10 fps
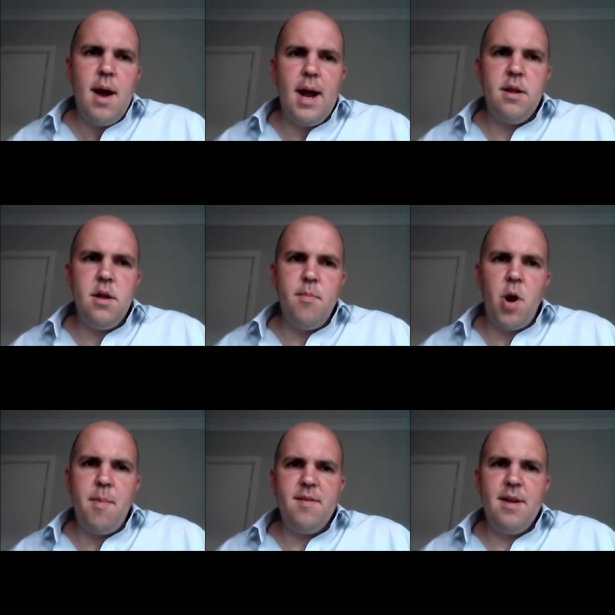and
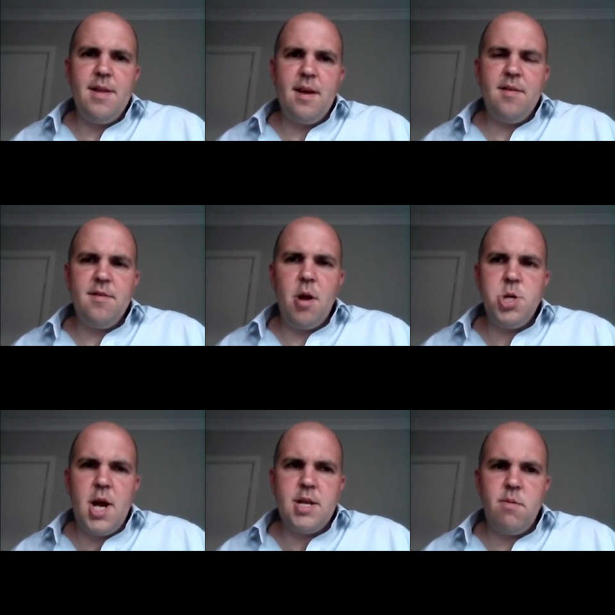body mass index
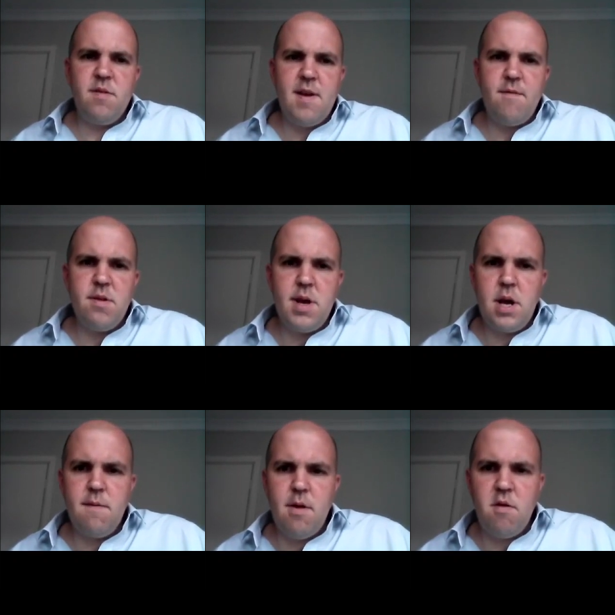associated with
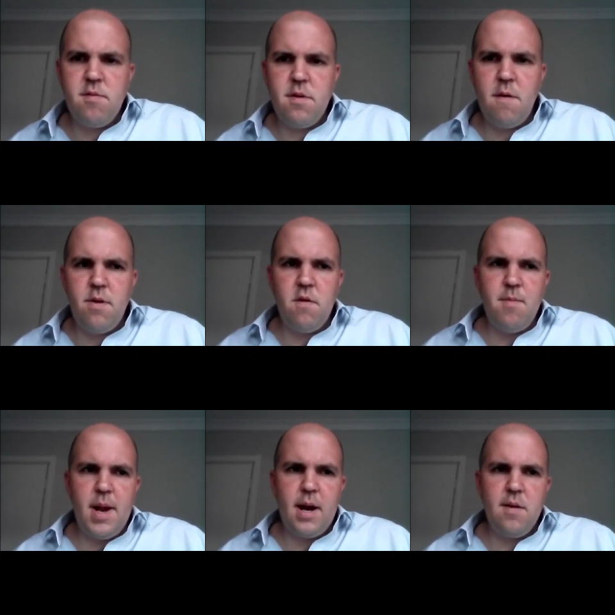17 of those
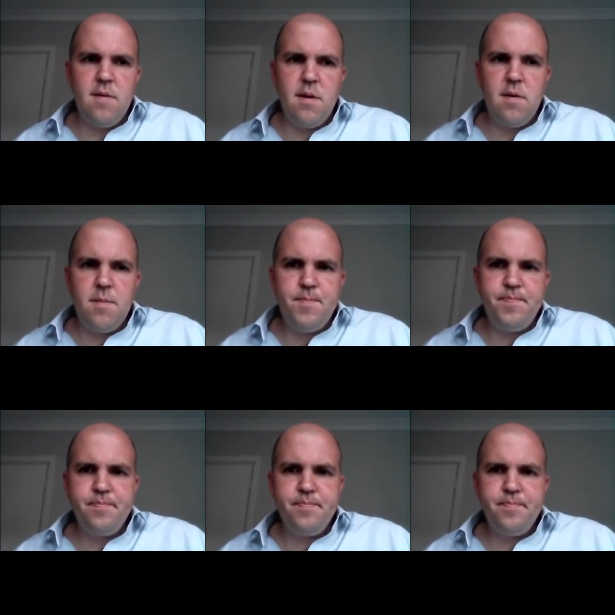malignancies.